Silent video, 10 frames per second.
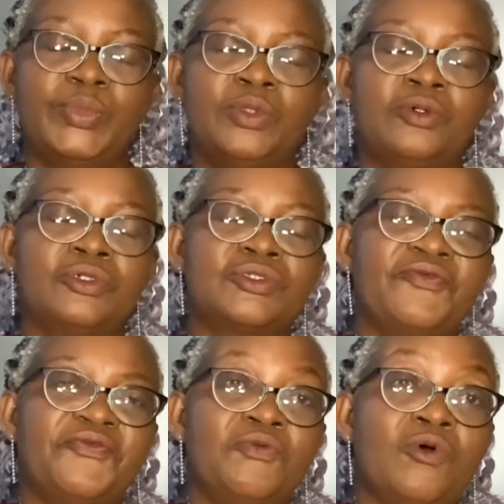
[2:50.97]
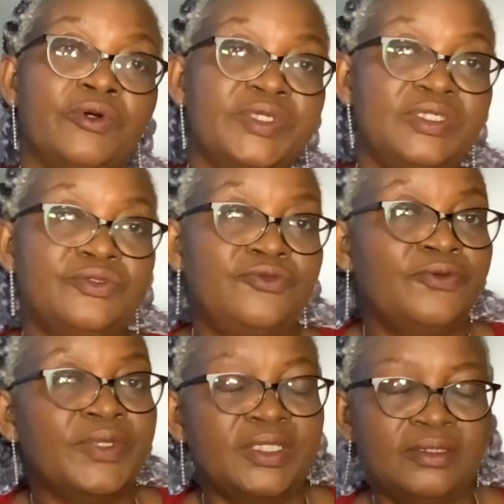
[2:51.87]
because of what he's
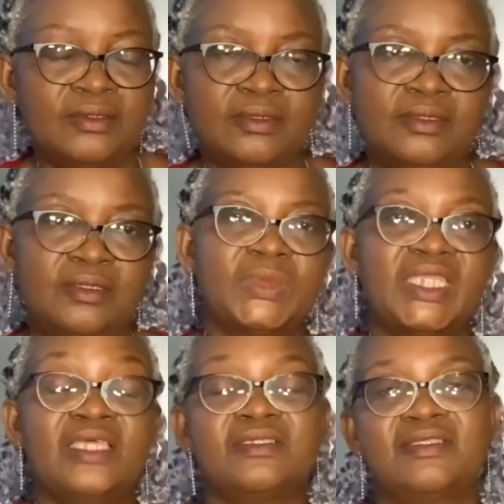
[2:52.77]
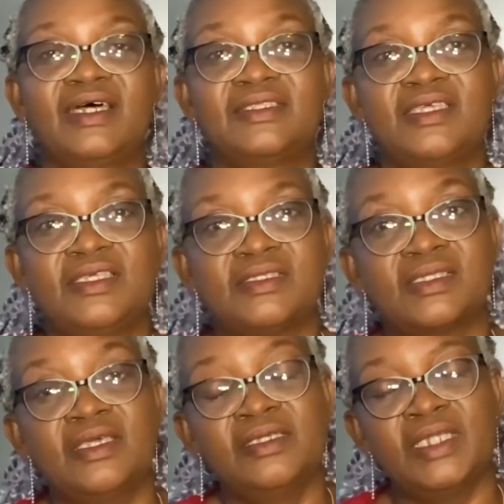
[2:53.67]
doing. Things that
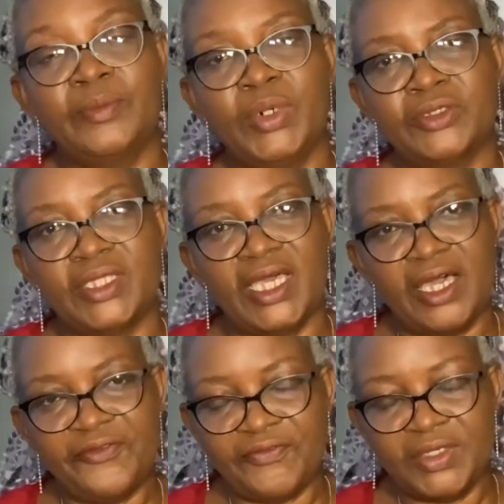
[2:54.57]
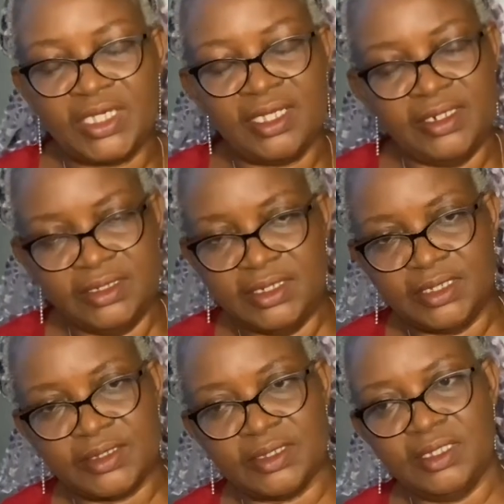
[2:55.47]
he's saying about Africa
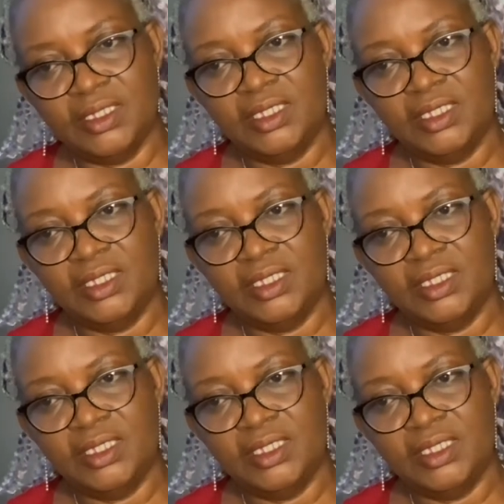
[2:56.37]
leaders.